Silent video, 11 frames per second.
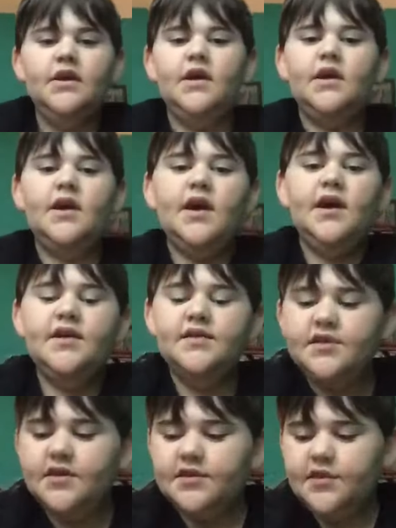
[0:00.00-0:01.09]
Hey
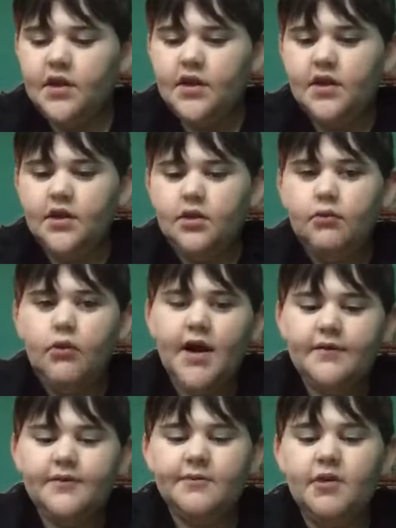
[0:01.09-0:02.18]
guys, it's uh,
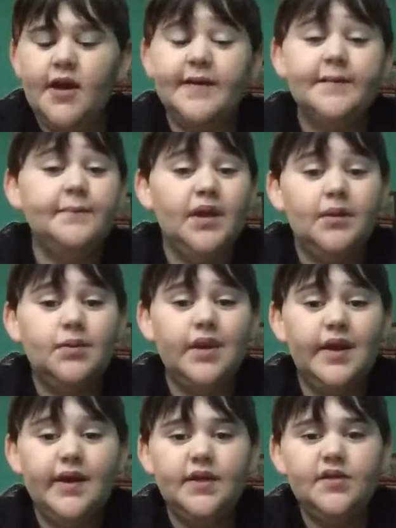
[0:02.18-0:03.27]
Wyatt from Wyatt and Bella
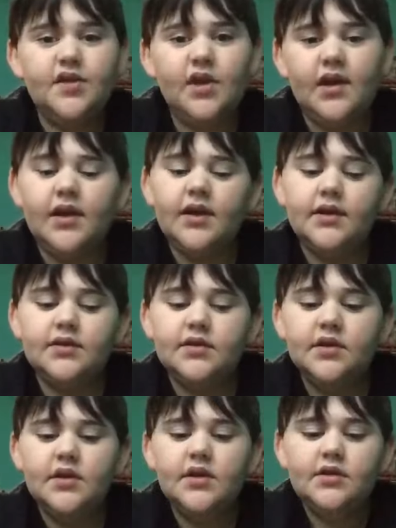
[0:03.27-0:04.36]
Plays,
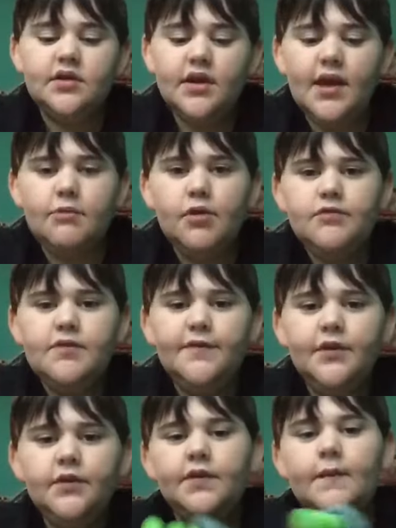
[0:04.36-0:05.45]
and today we're
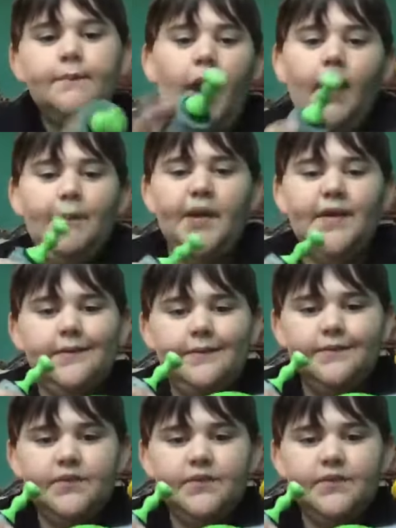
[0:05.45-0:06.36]
reviewing the Bop It.